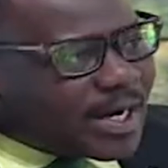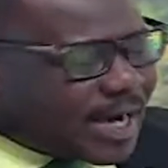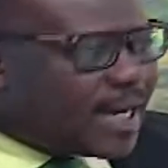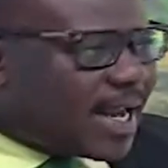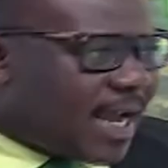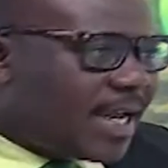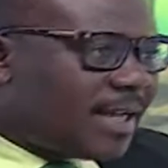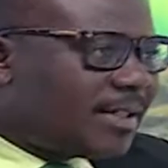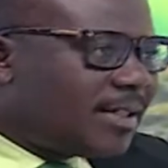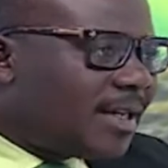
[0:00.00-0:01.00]
the deadline
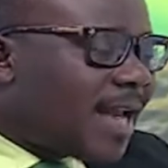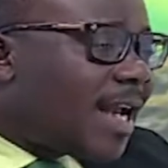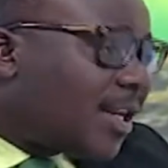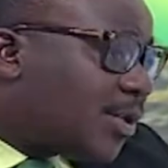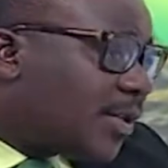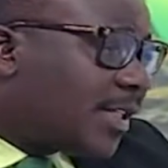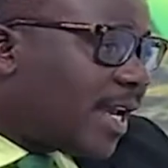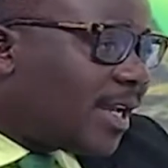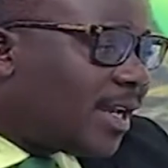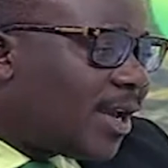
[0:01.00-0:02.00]
is. Fair enough. Now that you're
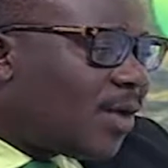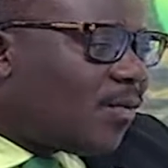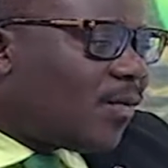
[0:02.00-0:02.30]
saying yeah.